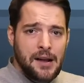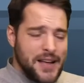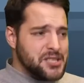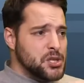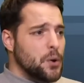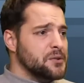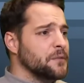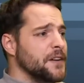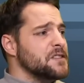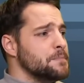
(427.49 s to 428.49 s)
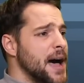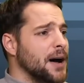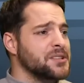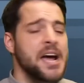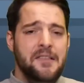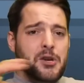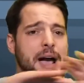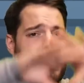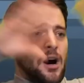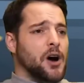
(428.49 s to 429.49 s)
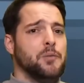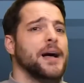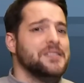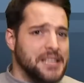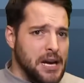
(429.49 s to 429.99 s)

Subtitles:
That's 250 pounds, then you add 100 pounds